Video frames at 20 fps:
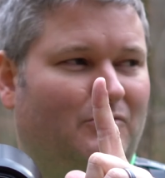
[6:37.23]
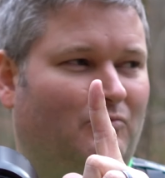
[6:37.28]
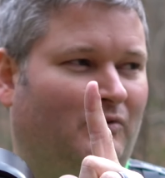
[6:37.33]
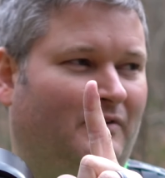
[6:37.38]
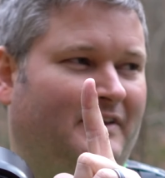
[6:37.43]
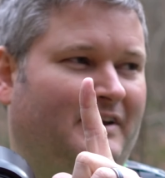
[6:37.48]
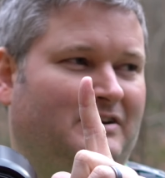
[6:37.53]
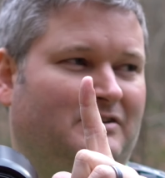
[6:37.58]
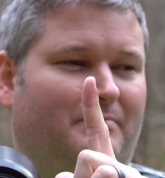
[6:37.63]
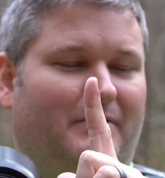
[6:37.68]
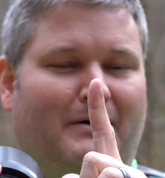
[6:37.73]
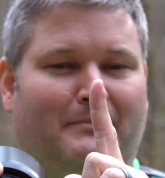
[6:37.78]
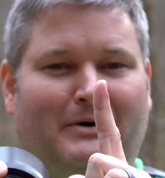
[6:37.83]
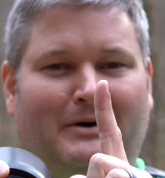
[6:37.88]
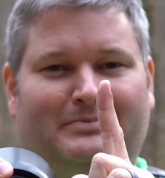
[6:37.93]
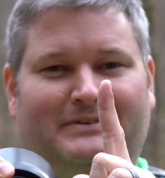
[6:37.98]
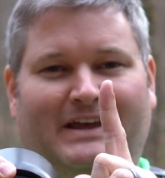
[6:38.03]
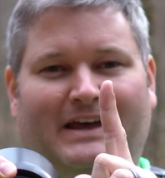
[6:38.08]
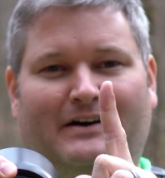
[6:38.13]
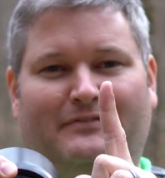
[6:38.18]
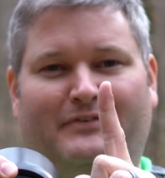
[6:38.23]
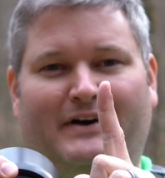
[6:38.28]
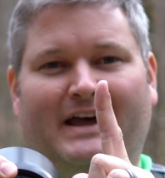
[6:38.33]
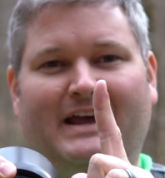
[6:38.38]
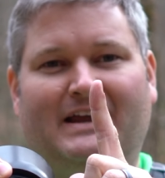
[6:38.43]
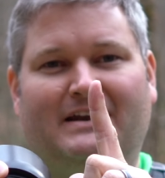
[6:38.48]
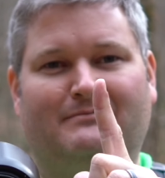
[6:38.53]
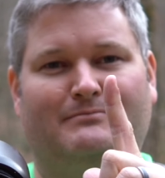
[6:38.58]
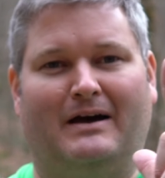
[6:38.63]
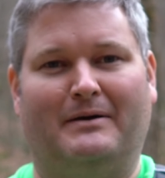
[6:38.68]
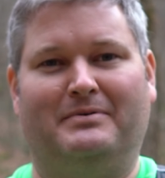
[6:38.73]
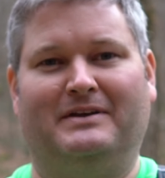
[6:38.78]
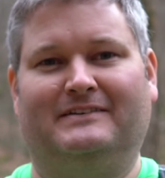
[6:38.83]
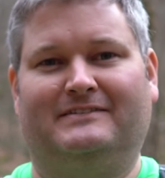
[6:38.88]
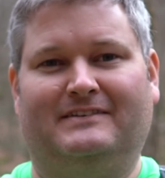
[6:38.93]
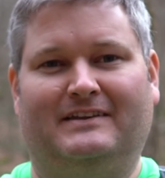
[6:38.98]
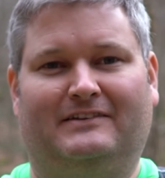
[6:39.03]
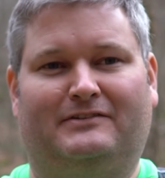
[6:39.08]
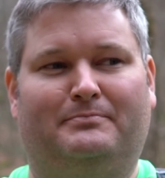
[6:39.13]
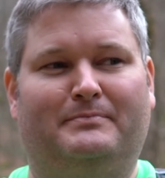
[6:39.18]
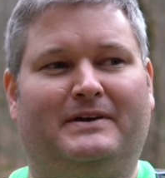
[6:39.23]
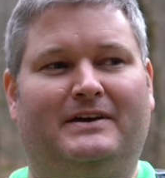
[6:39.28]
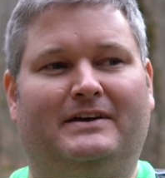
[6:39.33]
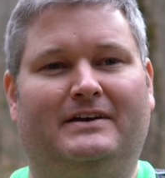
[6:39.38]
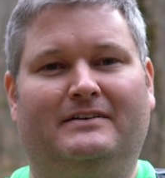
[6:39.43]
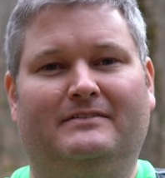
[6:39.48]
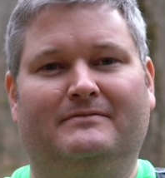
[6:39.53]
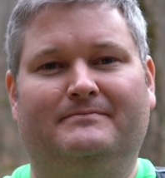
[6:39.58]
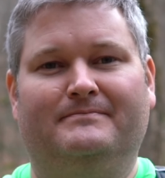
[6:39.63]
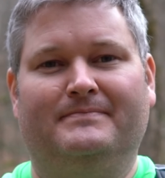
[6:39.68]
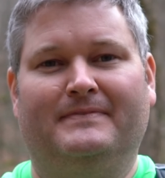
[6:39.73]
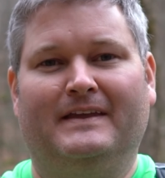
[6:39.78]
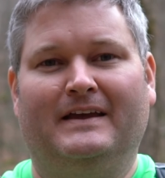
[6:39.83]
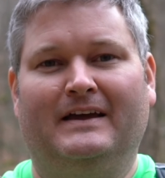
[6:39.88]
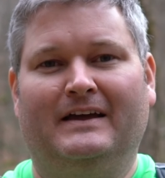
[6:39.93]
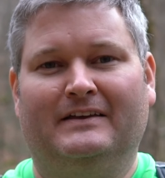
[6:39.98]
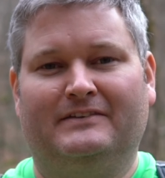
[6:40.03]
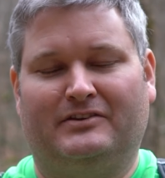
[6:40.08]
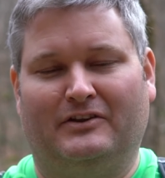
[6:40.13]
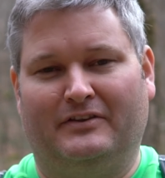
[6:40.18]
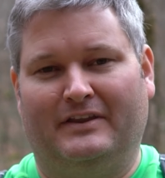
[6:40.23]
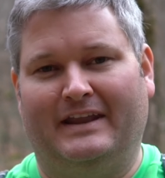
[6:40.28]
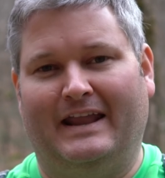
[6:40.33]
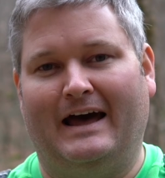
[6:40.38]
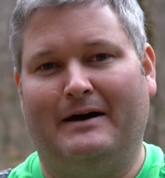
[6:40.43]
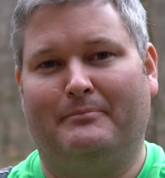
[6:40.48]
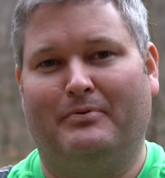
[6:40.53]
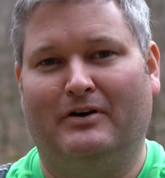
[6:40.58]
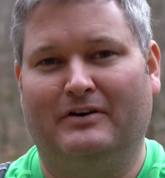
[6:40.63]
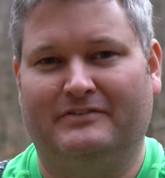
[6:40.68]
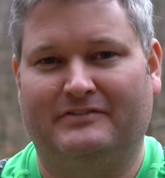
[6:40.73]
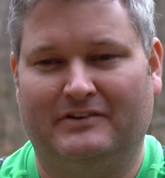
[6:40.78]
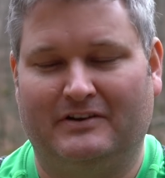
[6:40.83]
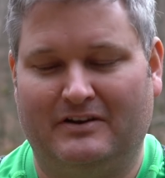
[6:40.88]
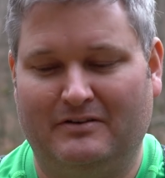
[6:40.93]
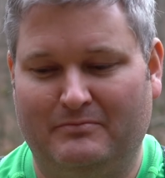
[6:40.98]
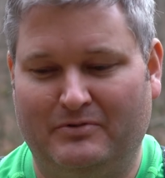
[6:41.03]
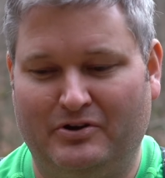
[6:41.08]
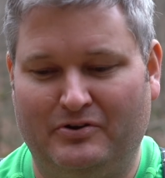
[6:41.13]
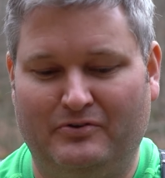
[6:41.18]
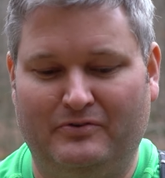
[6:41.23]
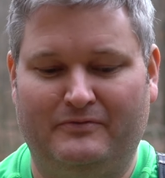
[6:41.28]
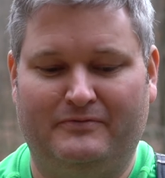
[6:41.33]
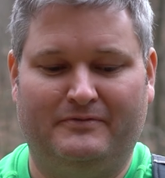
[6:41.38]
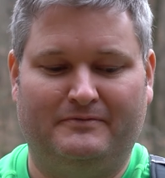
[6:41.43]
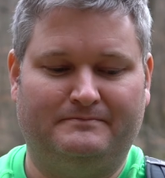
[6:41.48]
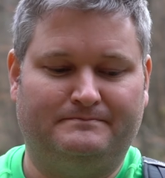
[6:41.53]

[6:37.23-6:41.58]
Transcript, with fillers: Well, then you bump up to f8, maybe it's this big. So then that person could move